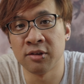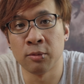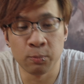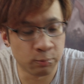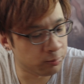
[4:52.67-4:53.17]
is
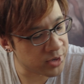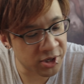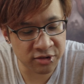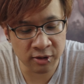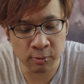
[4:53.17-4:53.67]
a
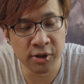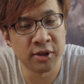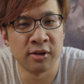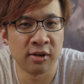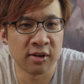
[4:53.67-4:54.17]
interesting
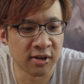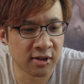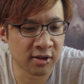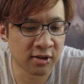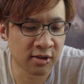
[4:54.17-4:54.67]
one
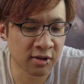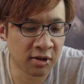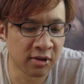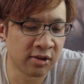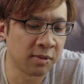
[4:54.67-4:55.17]

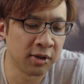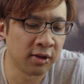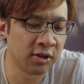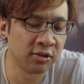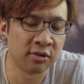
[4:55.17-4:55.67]
because I mean
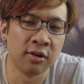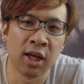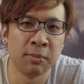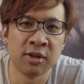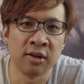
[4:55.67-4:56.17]
like just the
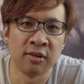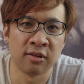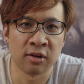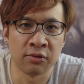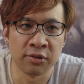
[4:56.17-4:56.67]
name cheese
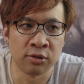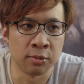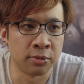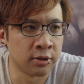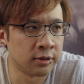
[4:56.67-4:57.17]
itself is
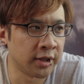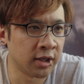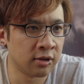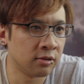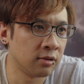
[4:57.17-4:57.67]
super
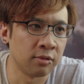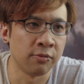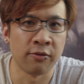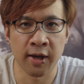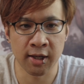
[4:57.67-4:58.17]
like
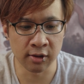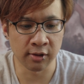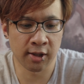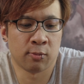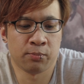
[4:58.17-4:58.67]
vague.
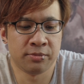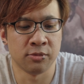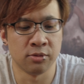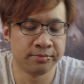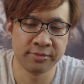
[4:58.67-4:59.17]
Like
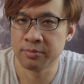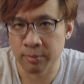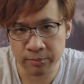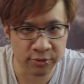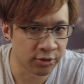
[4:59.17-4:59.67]

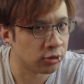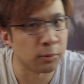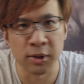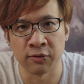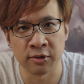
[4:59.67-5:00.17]
there's so
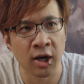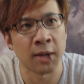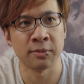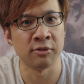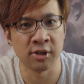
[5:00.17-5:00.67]
many different
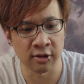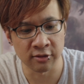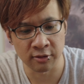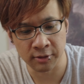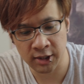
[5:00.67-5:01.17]
types of
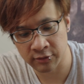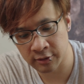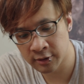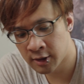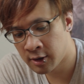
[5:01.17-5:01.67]
cheese or
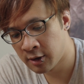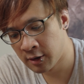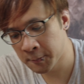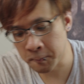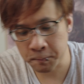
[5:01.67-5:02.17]
whatever.
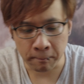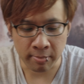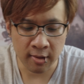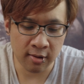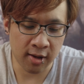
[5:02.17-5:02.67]

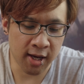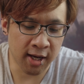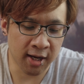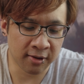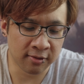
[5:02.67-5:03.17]

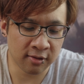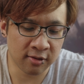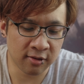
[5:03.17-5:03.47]
And